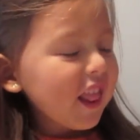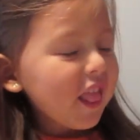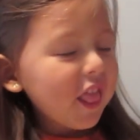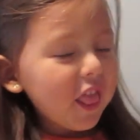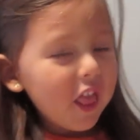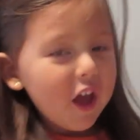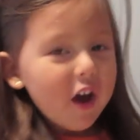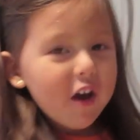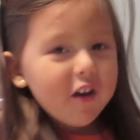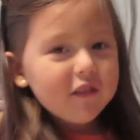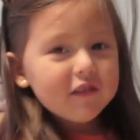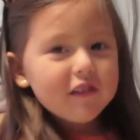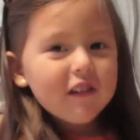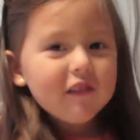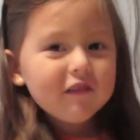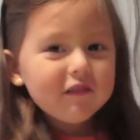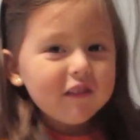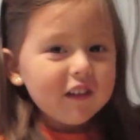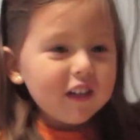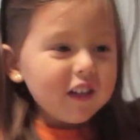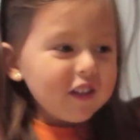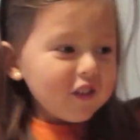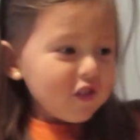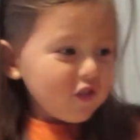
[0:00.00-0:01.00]
No, I
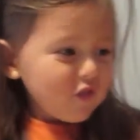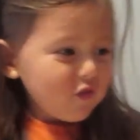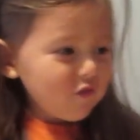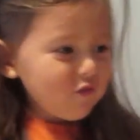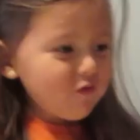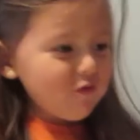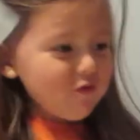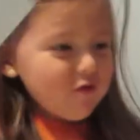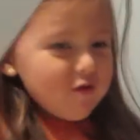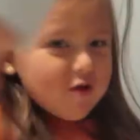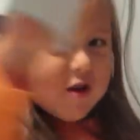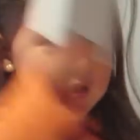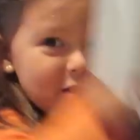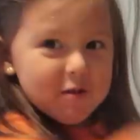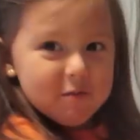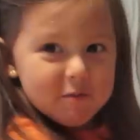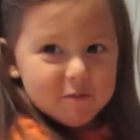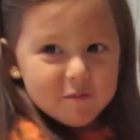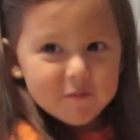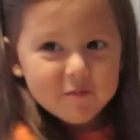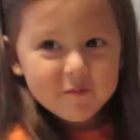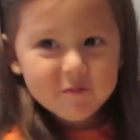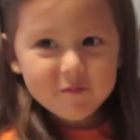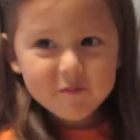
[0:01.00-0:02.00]
want swim.
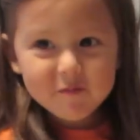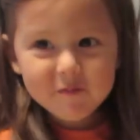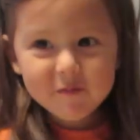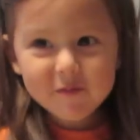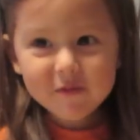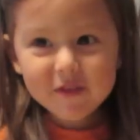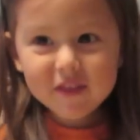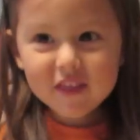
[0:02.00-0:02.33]
You want to